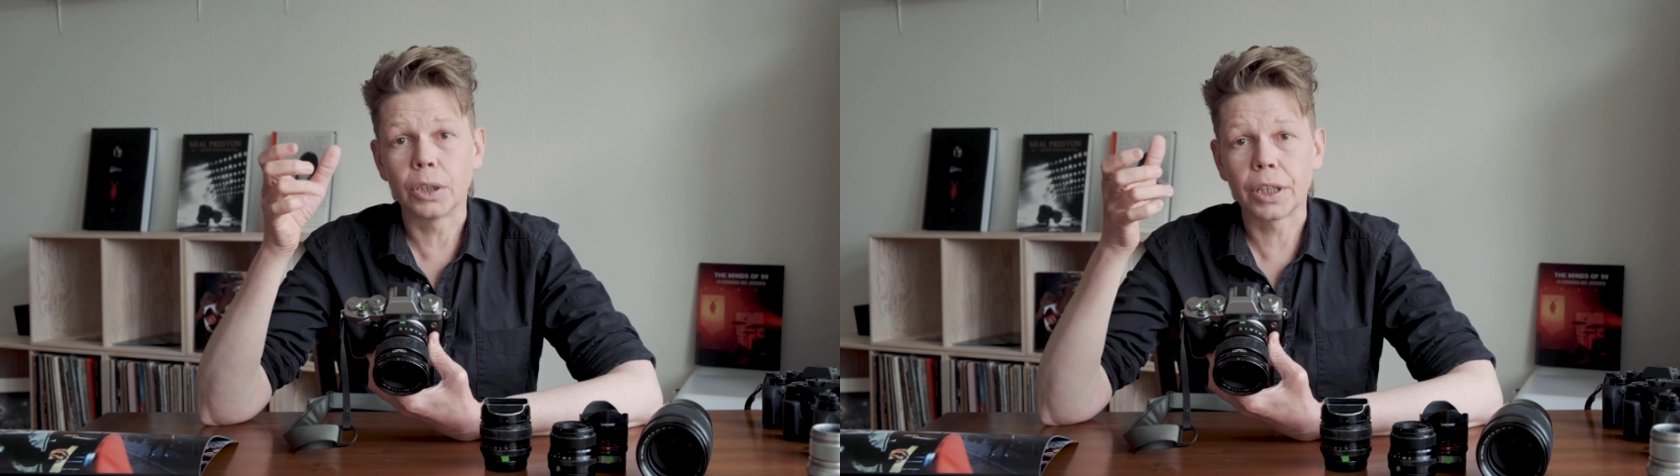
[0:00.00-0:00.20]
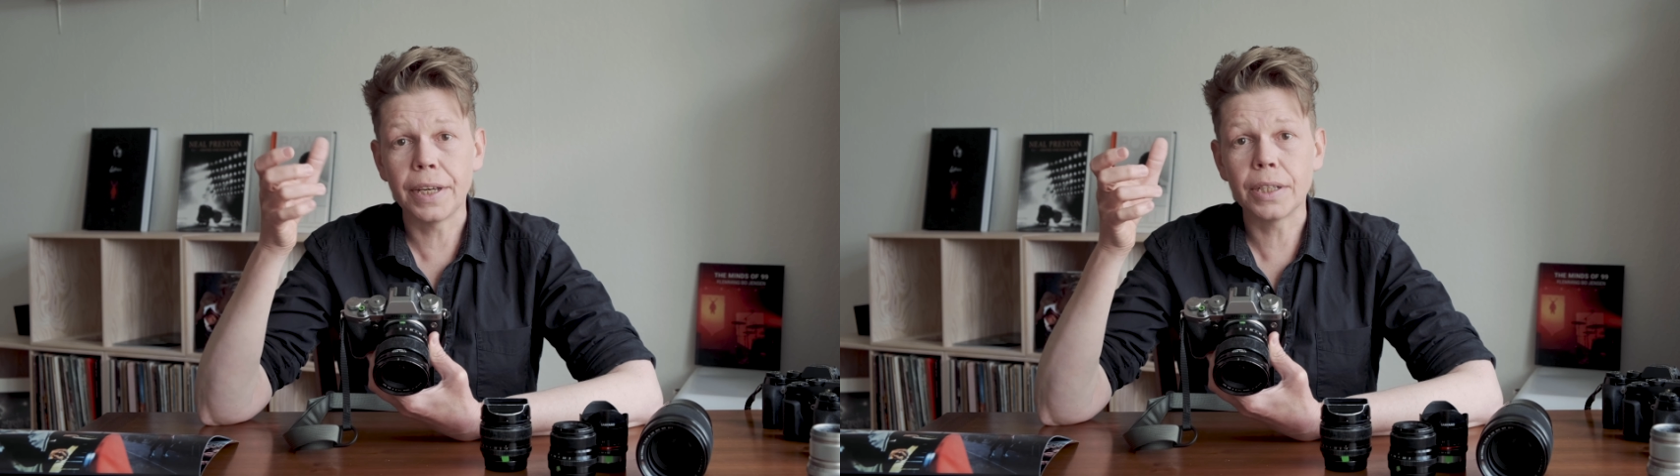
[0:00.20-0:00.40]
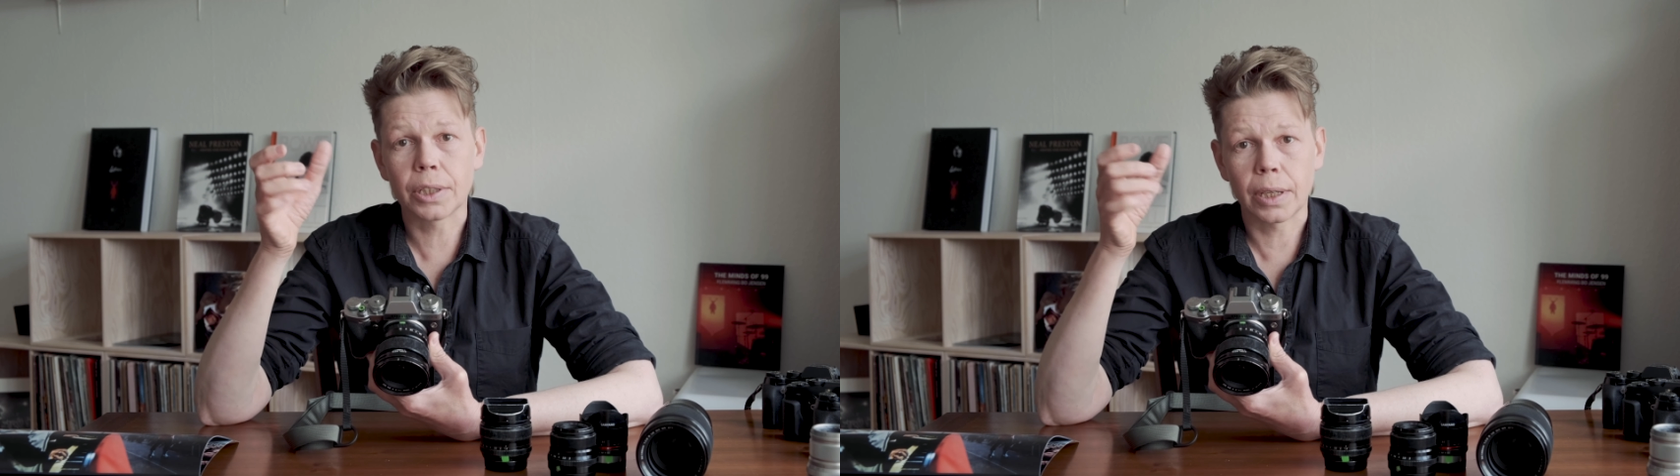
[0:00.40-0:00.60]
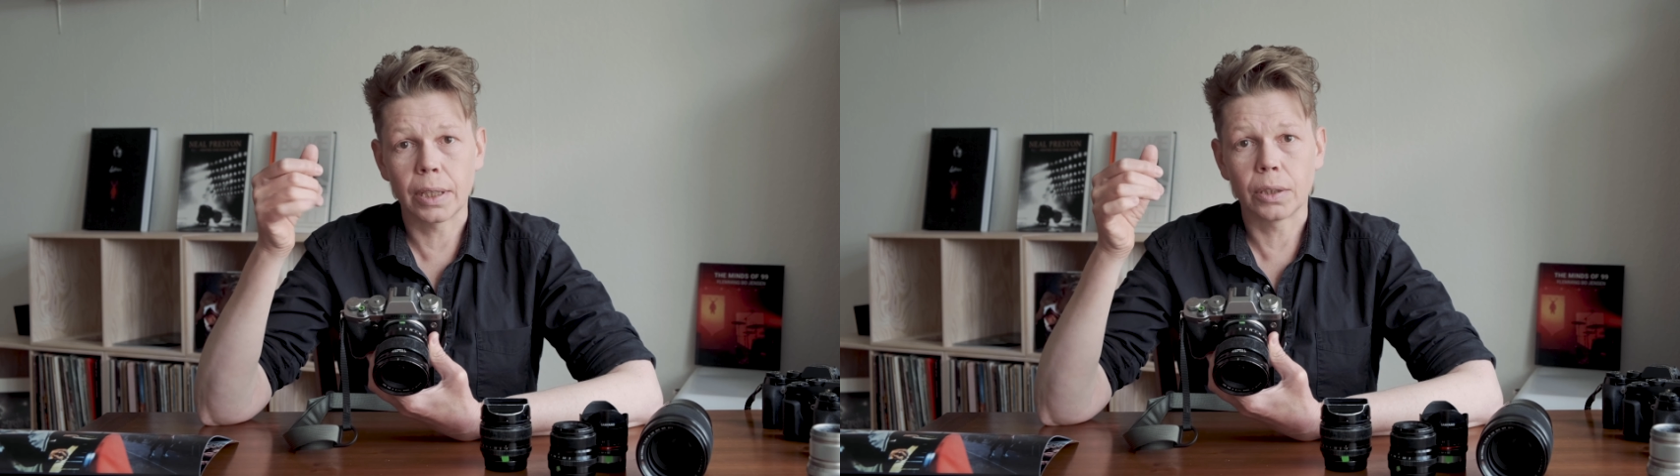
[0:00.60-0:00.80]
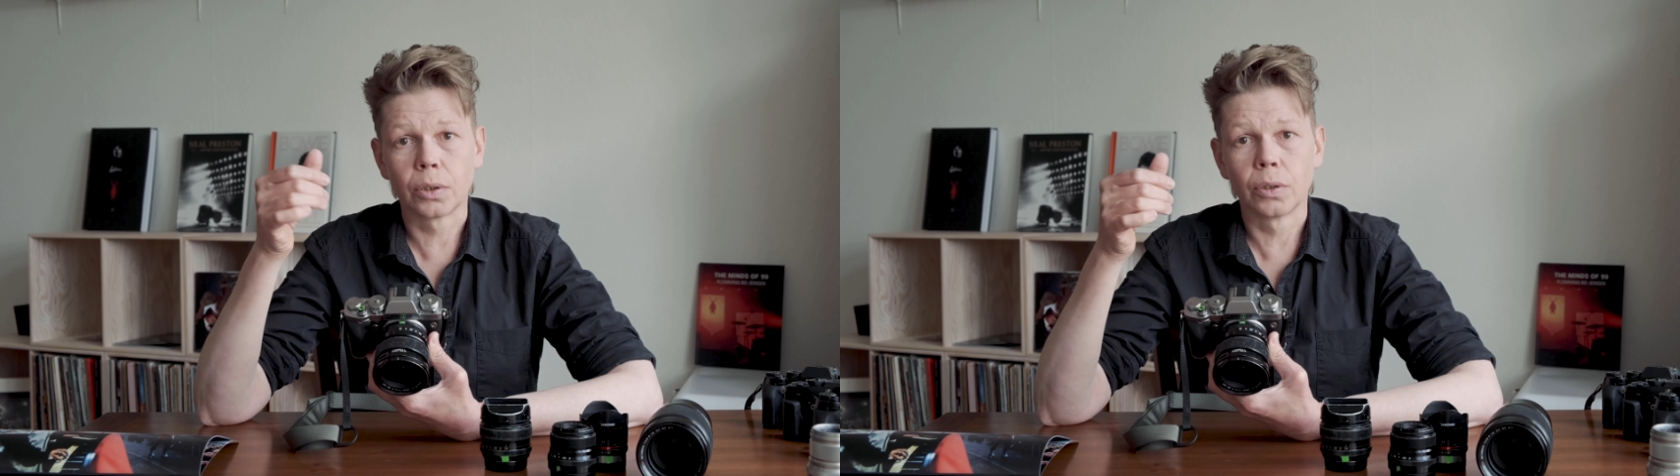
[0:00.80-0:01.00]
change
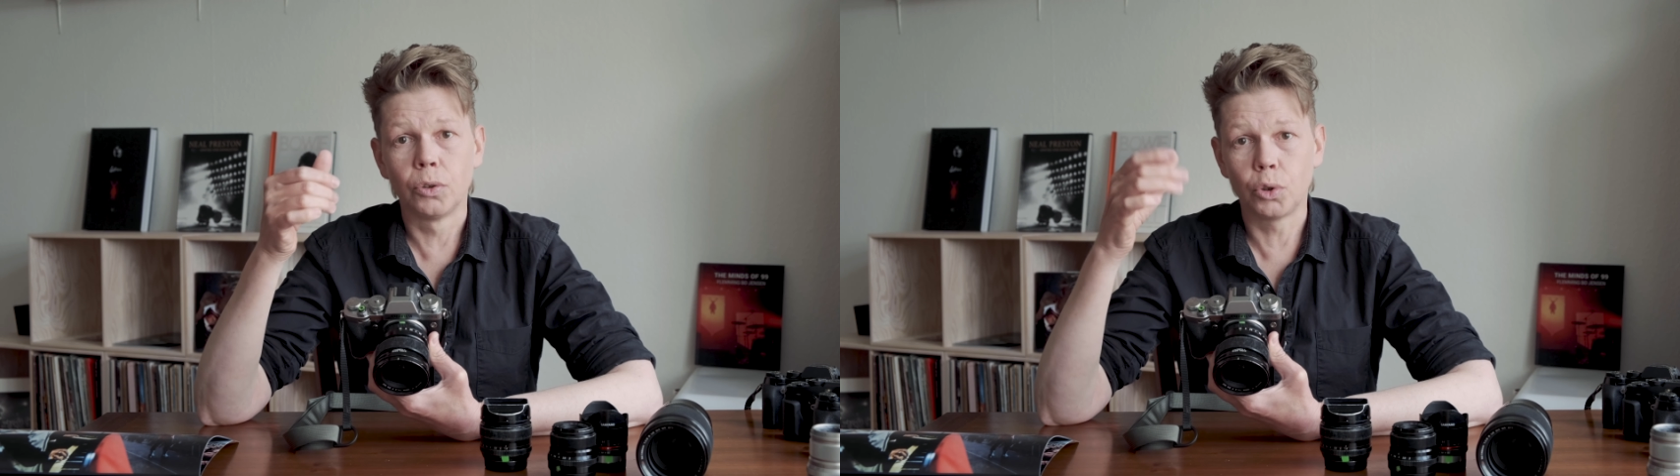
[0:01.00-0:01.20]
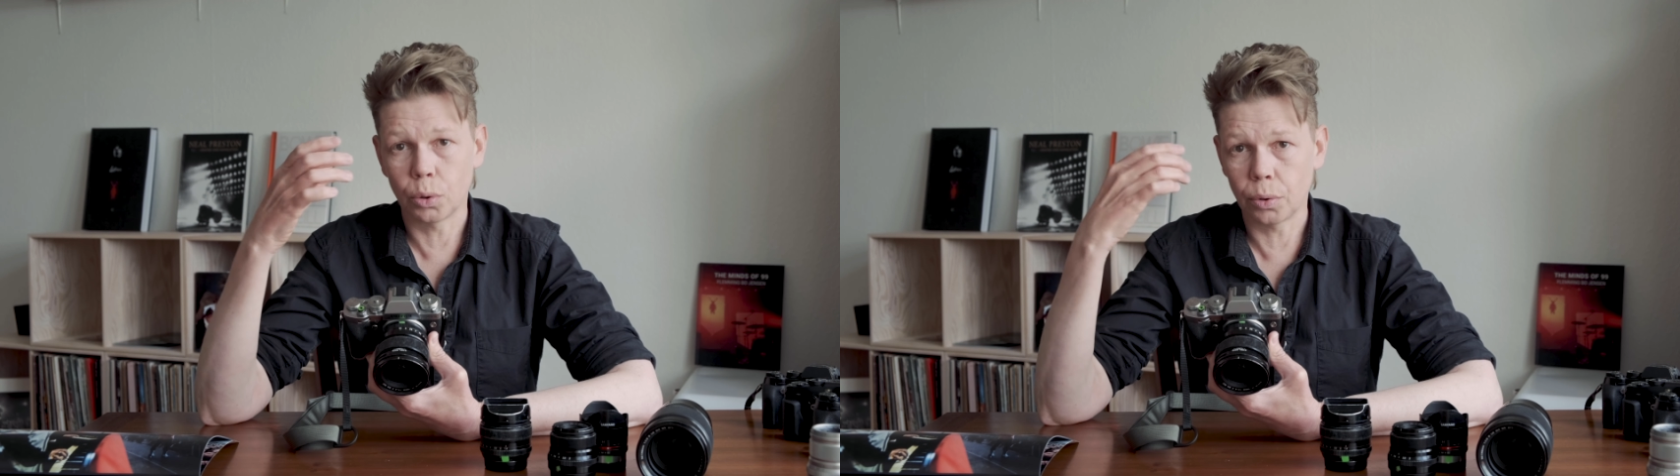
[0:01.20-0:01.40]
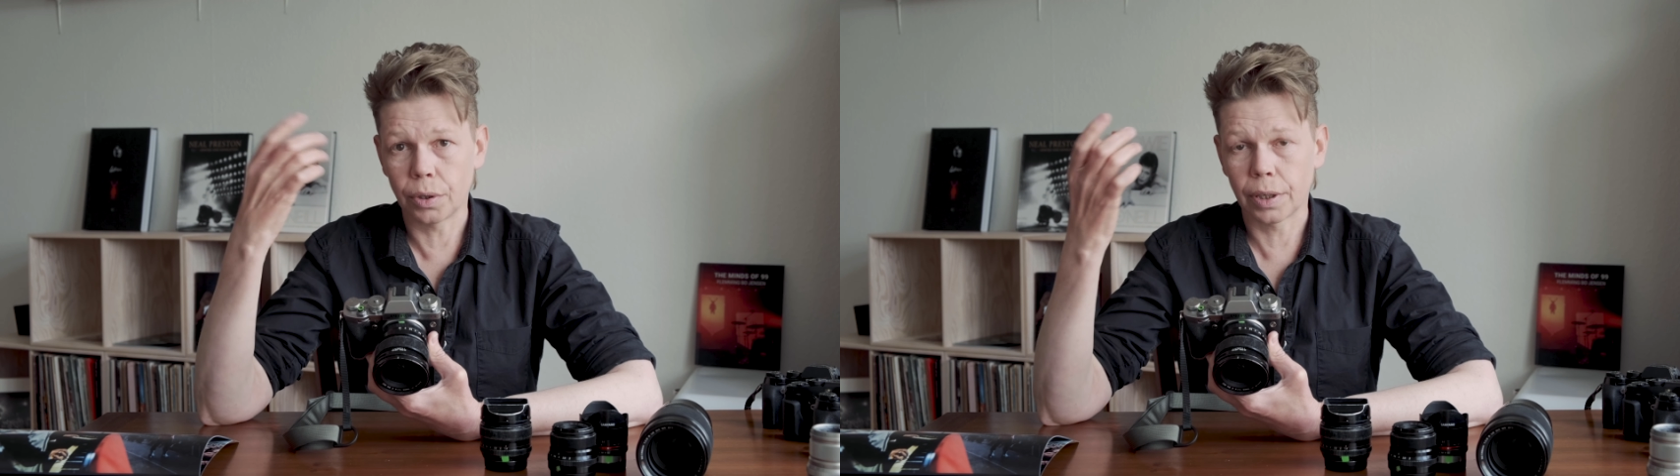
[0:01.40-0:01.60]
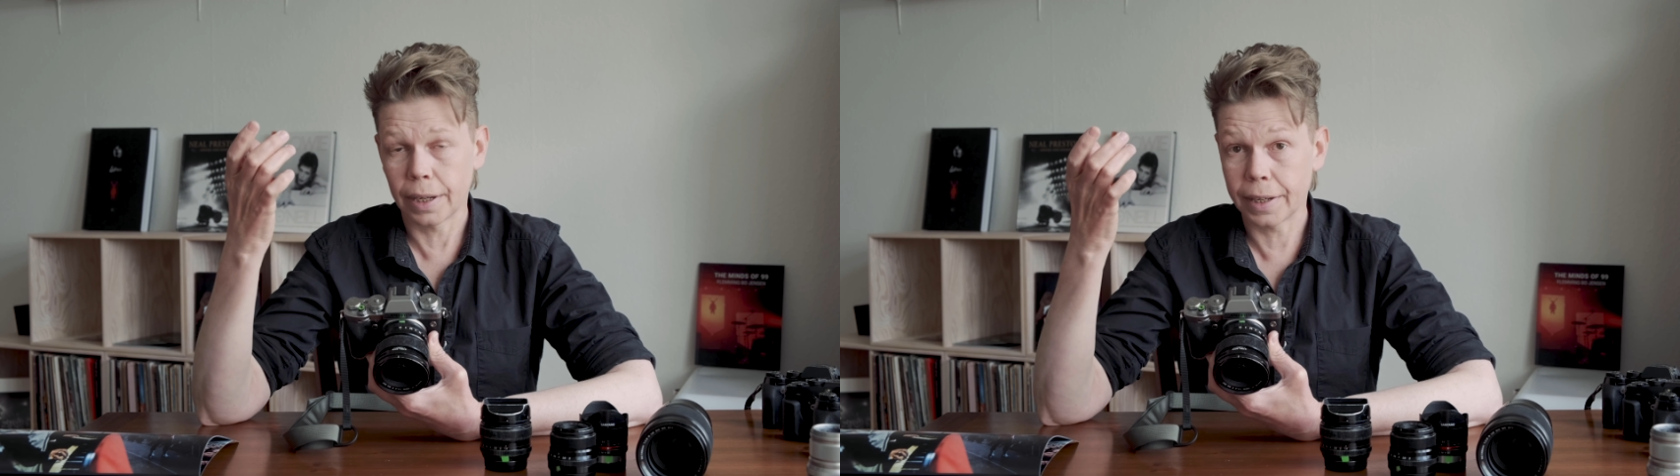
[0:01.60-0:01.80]
settings during,